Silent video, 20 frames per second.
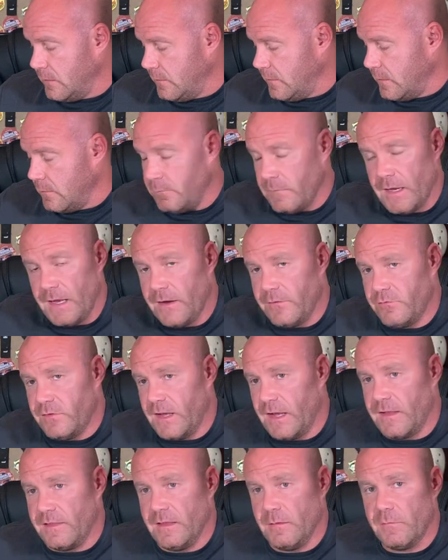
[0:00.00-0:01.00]
That may have
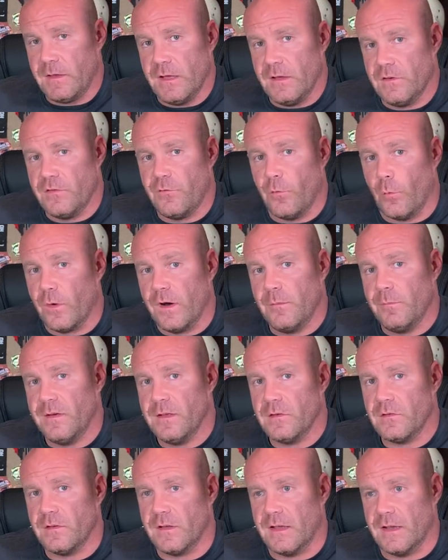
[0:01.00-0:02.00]
taken them kids 40
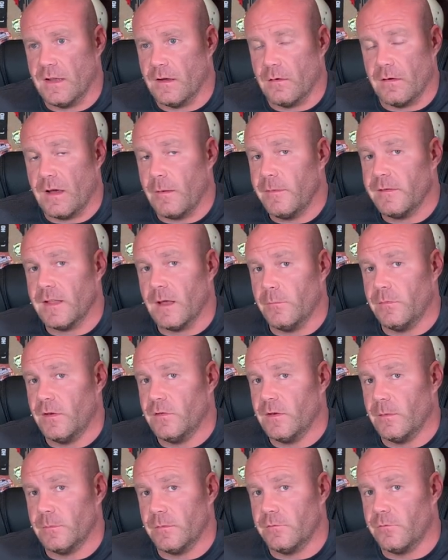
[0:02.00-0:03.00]
minutes to get. I don't know how many times they
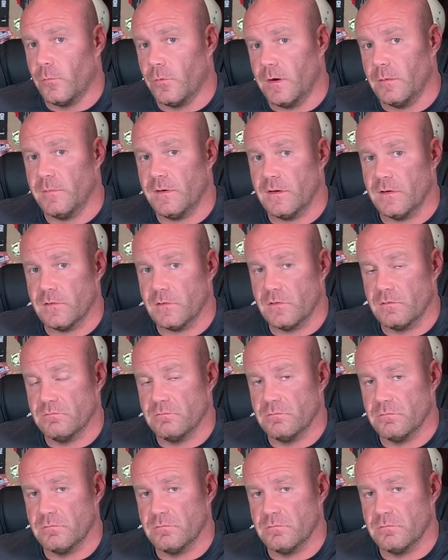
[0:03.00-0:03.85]
jumped in 40 minutes.